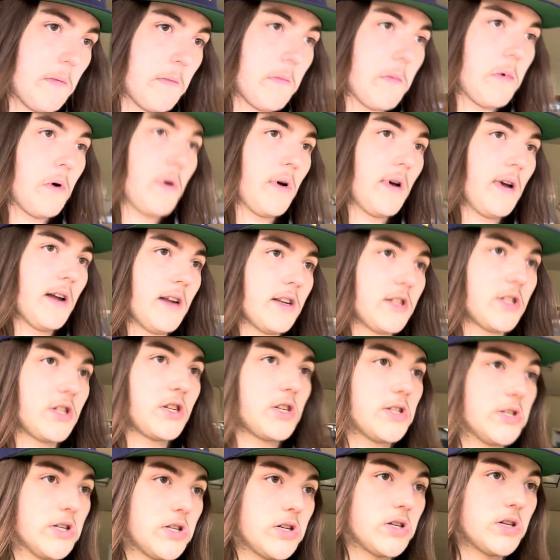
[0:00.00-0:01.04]

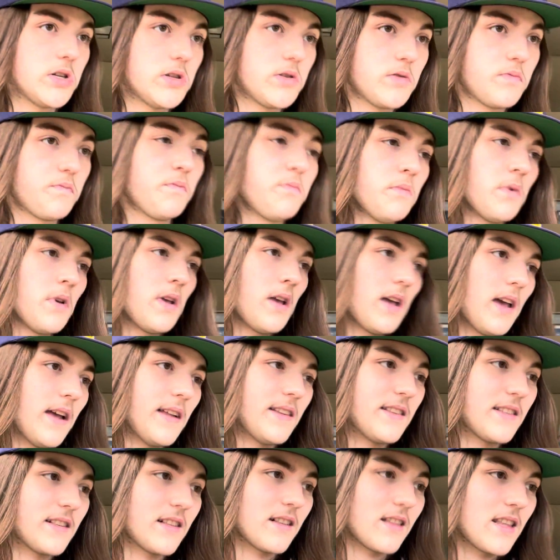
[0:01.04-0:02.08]
which
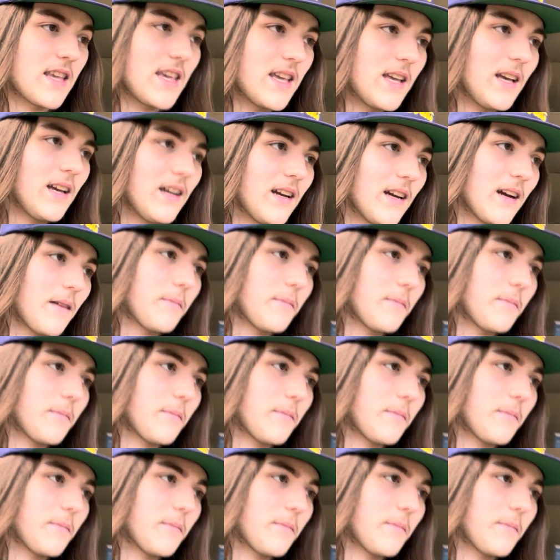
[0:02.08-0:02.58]
it's leaking.